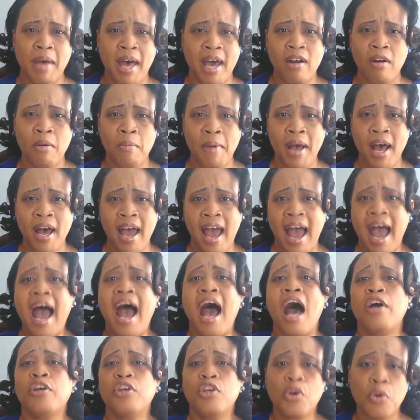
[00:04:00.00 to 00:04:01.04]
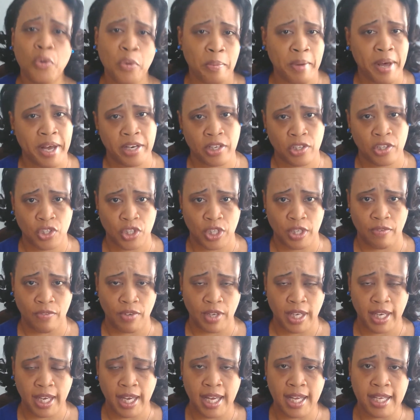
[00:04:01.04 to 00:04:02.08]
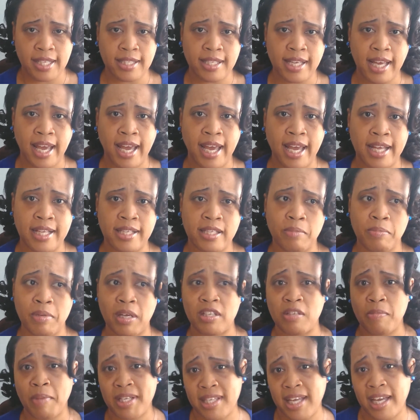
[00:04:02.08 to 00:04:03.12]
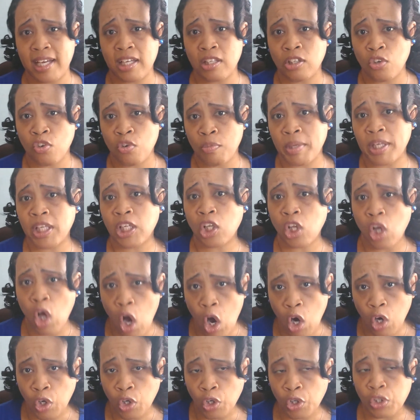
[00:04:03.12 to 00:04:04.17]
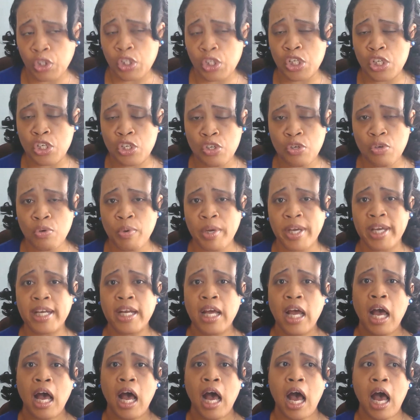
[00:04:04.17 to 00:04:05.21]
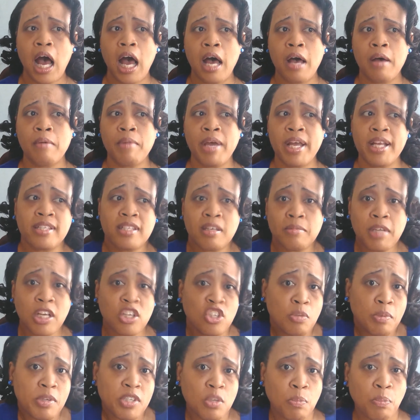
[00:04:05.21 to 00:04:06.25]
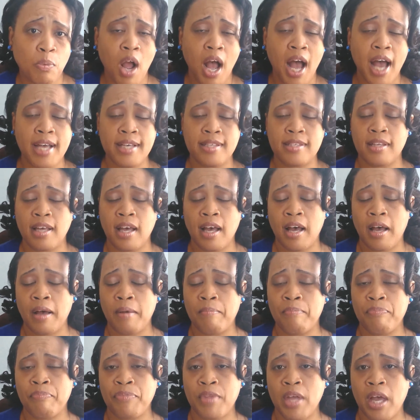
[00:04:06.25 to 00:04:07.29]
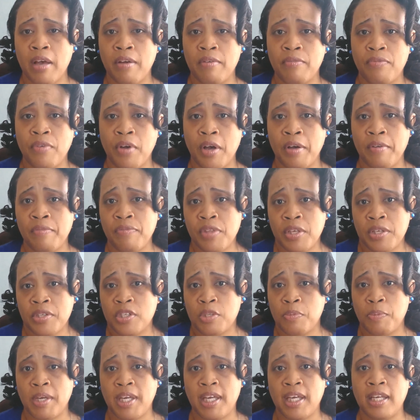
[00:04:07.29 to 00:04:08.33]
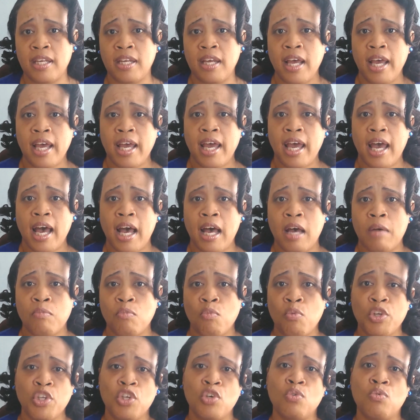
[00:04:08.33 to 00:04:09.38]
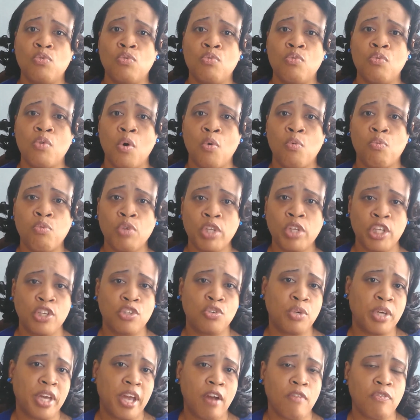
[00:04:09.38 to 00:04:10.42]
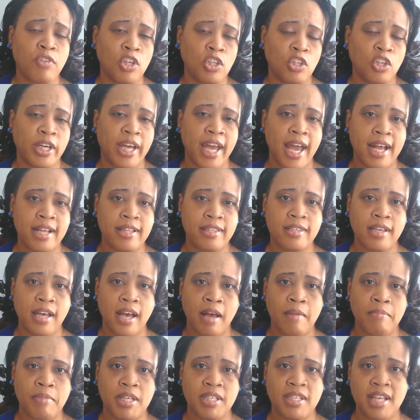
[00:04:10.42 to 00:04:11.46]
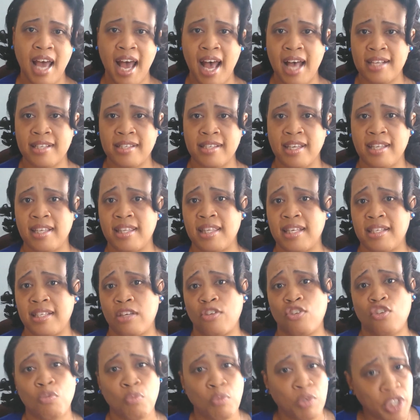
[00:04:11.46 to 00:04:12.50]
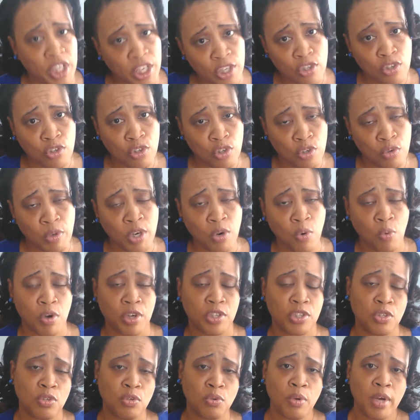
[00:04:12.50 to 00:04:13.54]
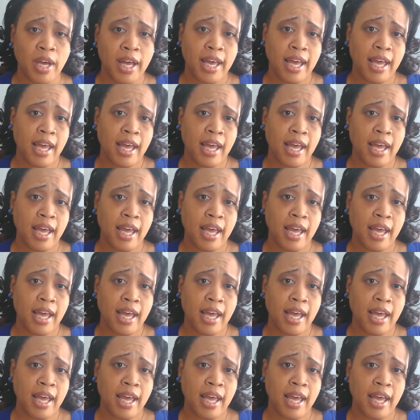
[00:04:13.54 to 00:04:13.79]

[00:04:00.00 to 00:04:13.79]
about how you go about achieving it, and sometimes it may take a little bit longer to do it, and sometimes you'll be surprised of the speed when you really do carefully look at the task and the things that you will need to do in order to